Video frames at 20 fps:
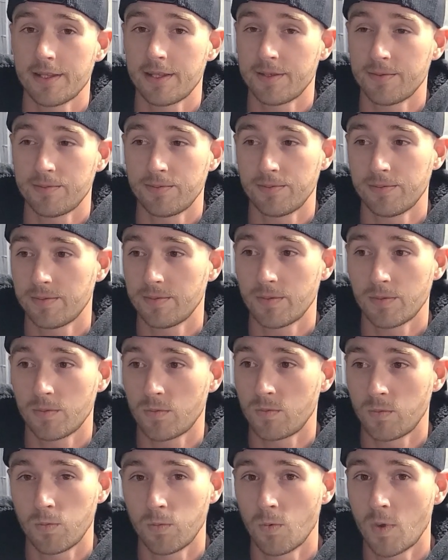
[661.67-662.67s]
that
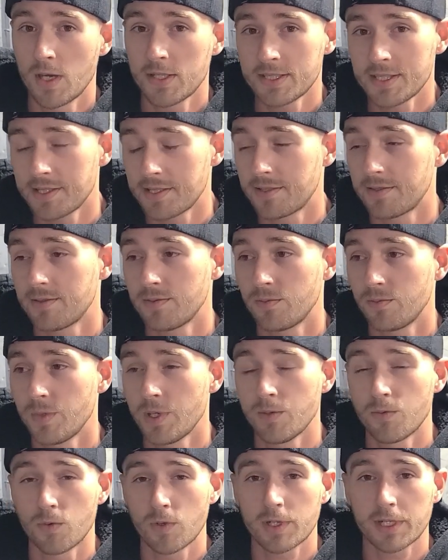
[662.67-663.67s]
once
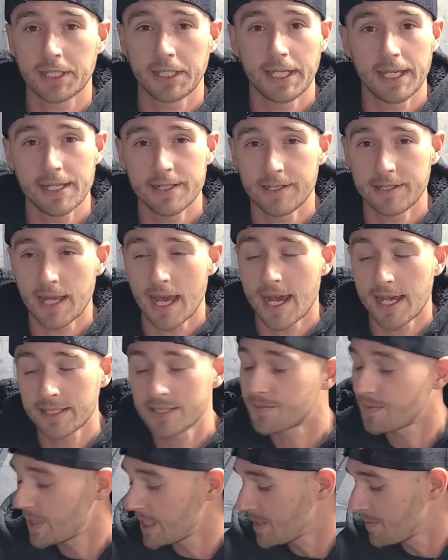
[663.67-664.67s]
we weren't getting
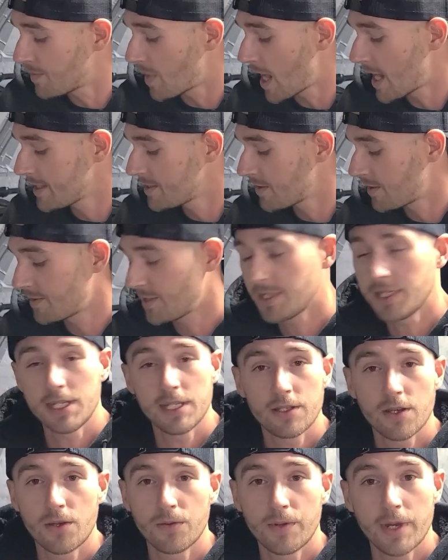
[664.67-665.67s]
as many bites on the
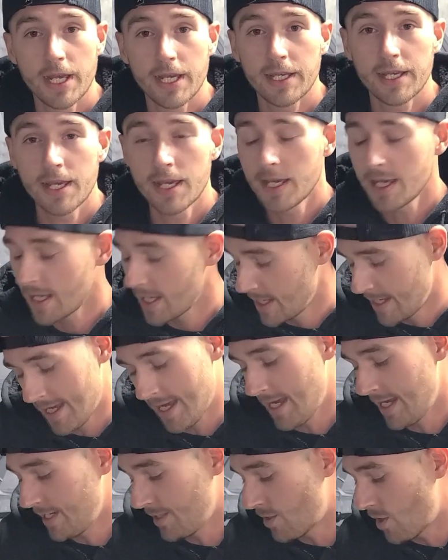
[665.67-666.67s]
neko rig,
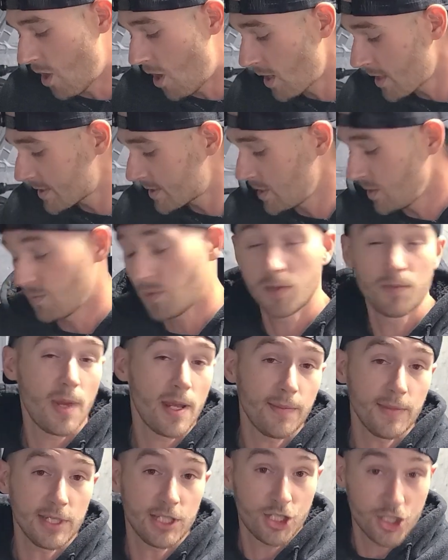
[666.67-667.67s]
and honestly what
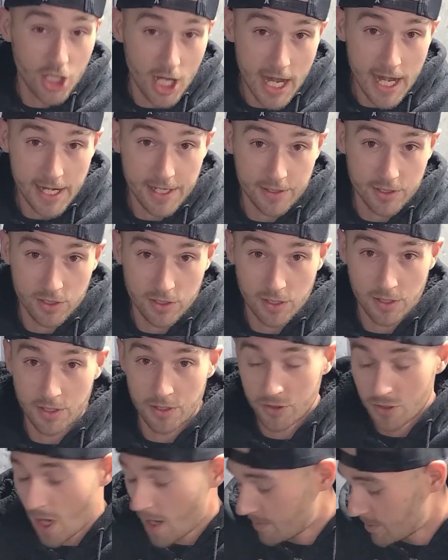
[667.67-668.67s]
made me change to
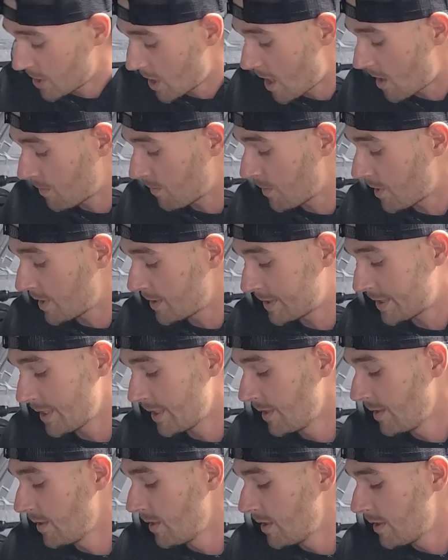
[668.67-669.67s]
the drop shot was
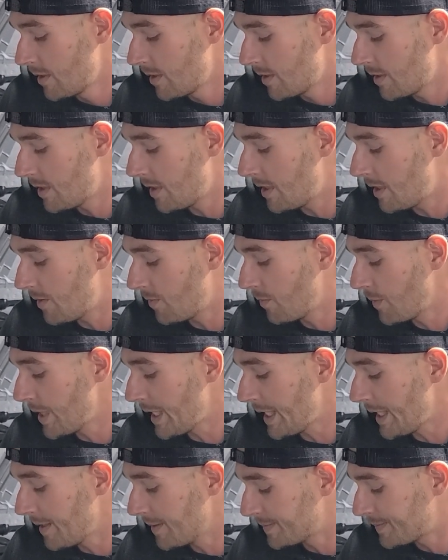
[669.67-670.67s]

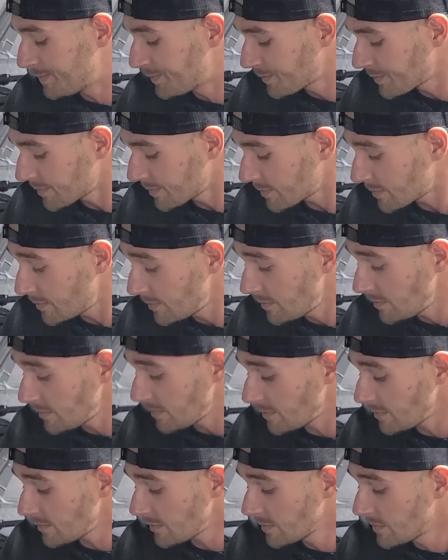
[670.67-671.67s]

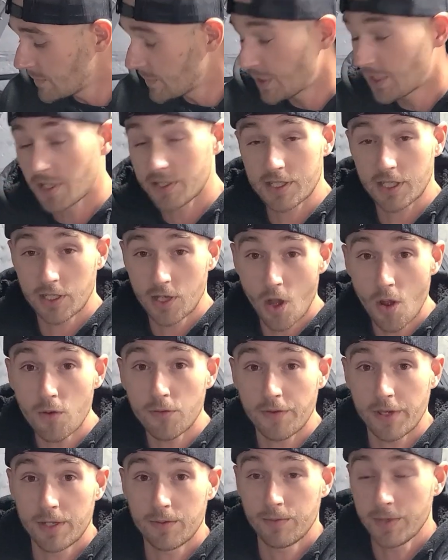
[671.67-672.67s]
because of
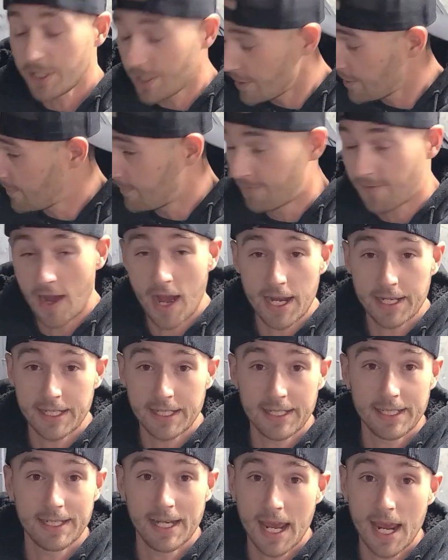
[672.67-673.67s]
COVID, we couldn't find
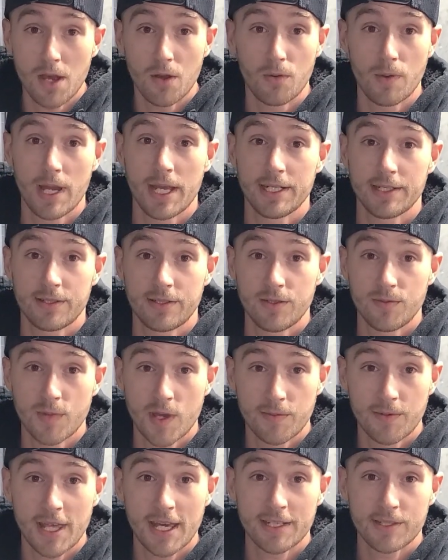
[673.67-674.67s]
any nail weights.
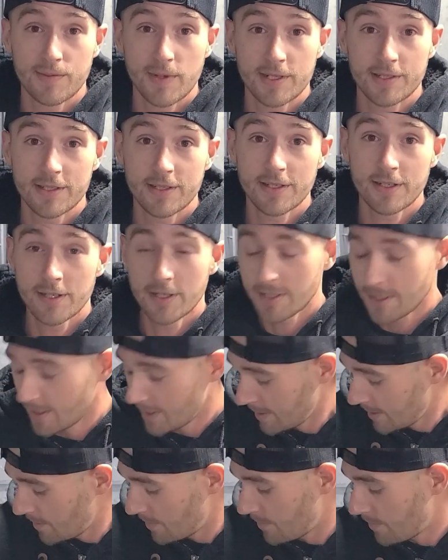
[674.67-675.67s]
Remember that, Spencer?
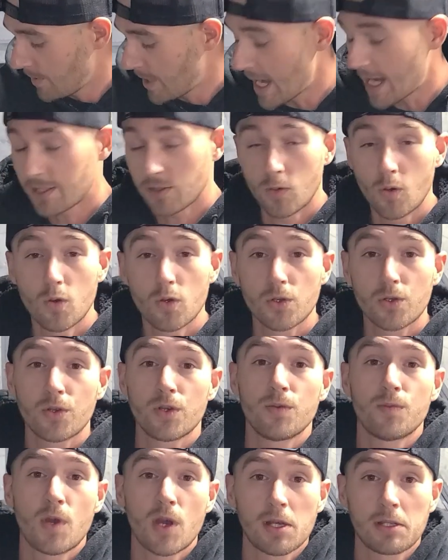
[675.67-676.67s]
Mm-hmm. We had to order
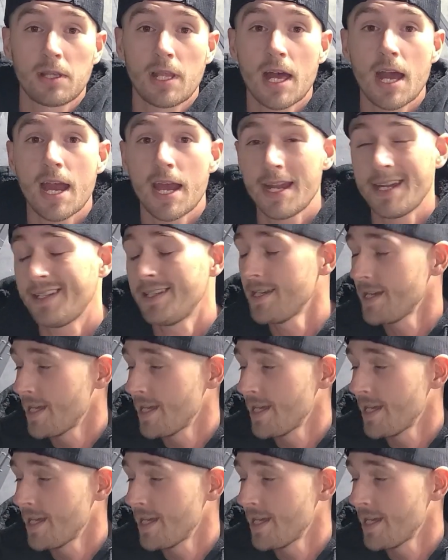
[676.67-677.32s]
them online,